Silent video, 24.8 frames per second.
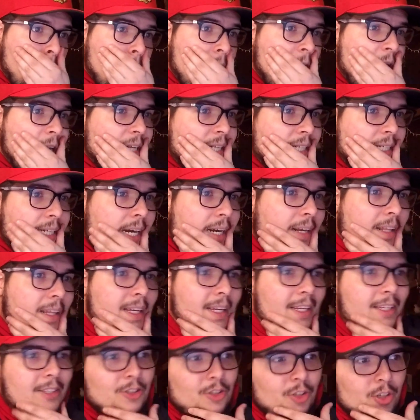it's kind of like
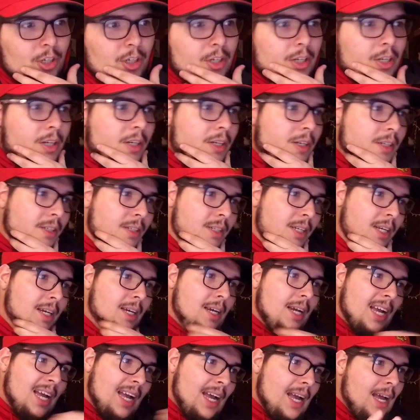it's good, and it's like
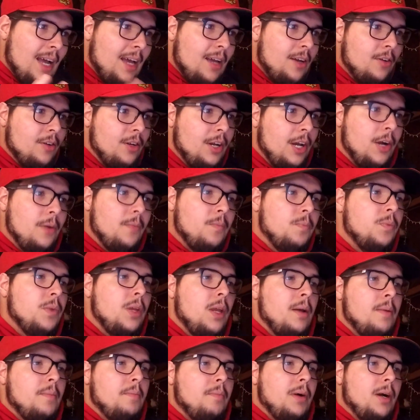I don't know.
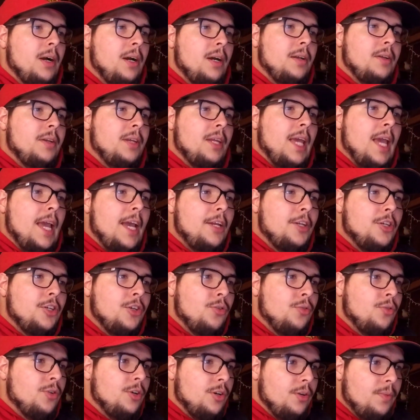But
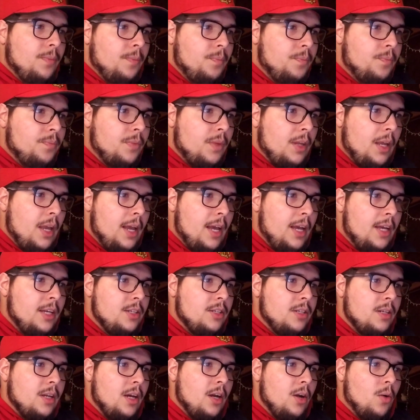KTuner has
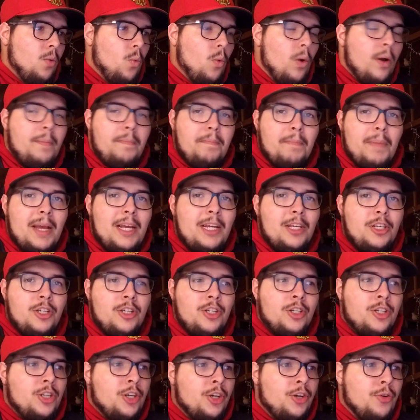one base
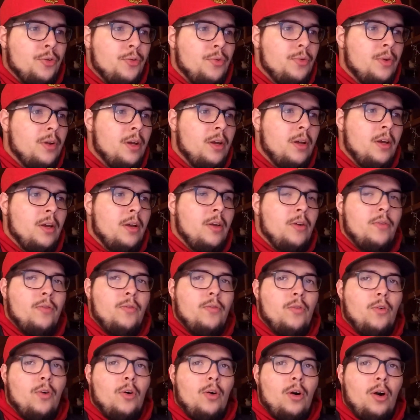tune
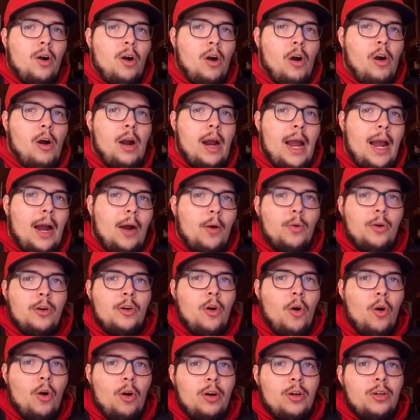for our
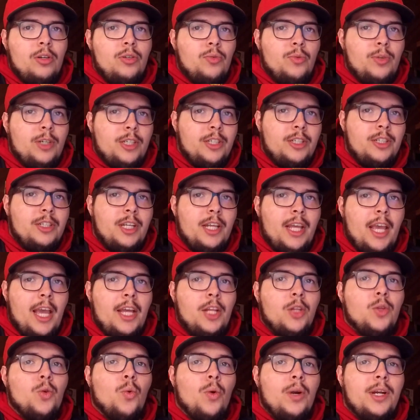cars, which is the
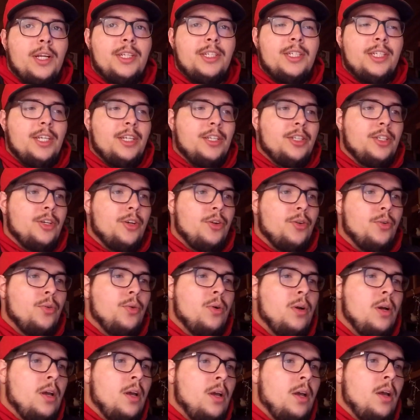
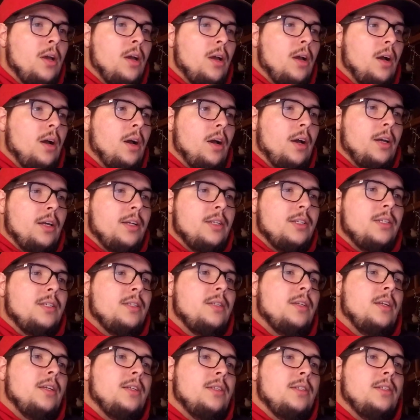K20C2. It's
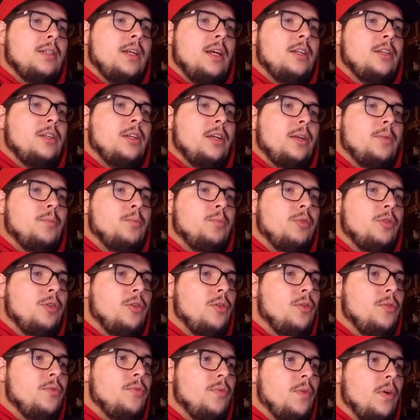said to
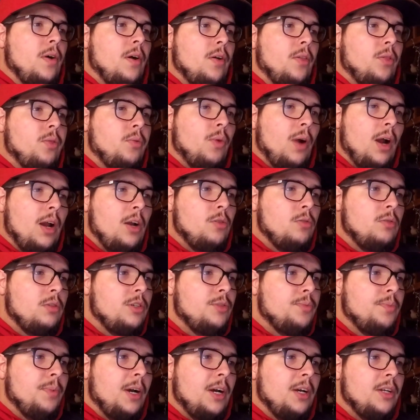improve throttle
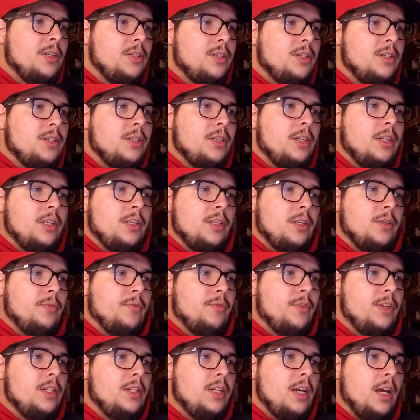response.
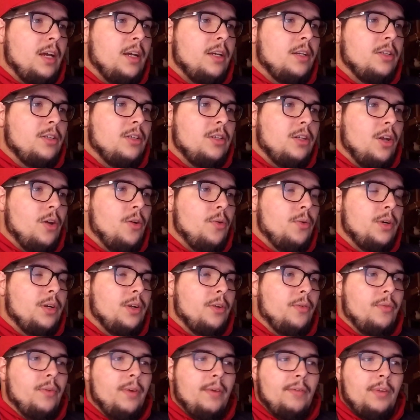VTEC is lowered to
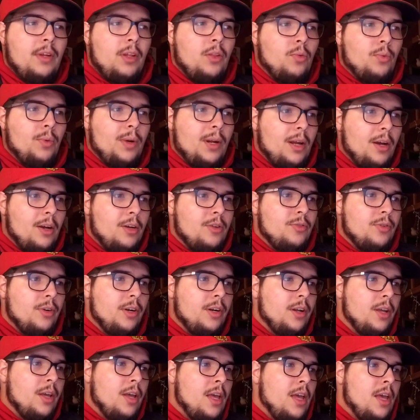
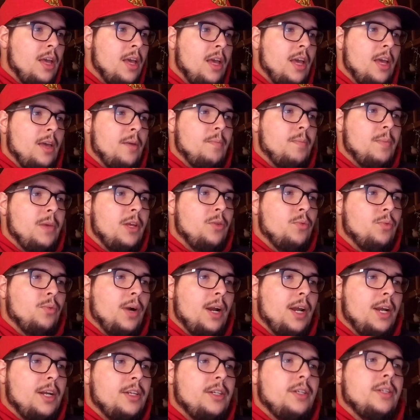5300, and
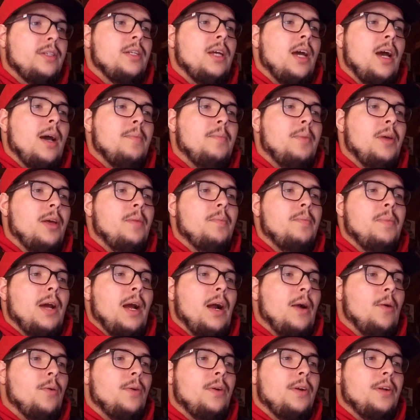mid-range and top-end
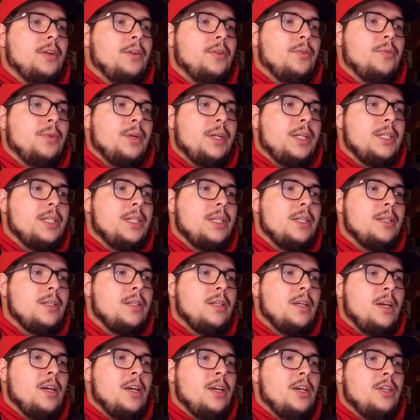power increases.
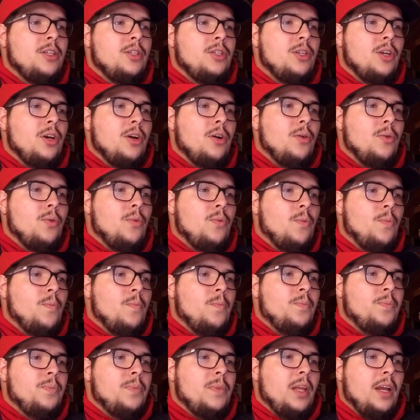So
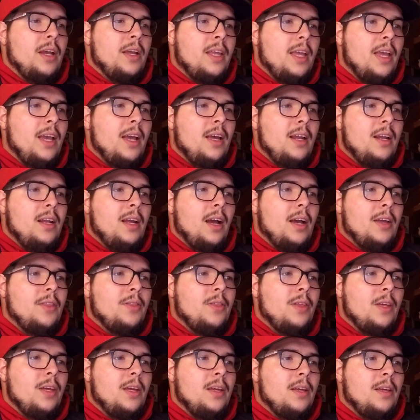again, I
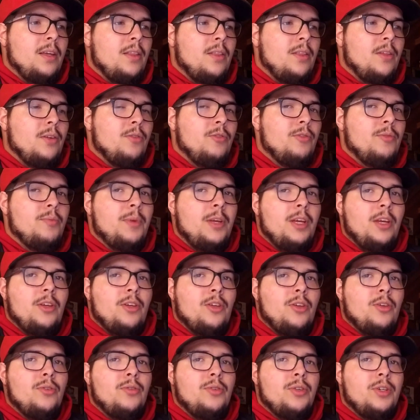think there would be a
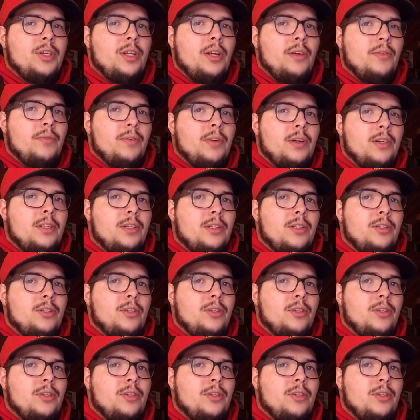huge difference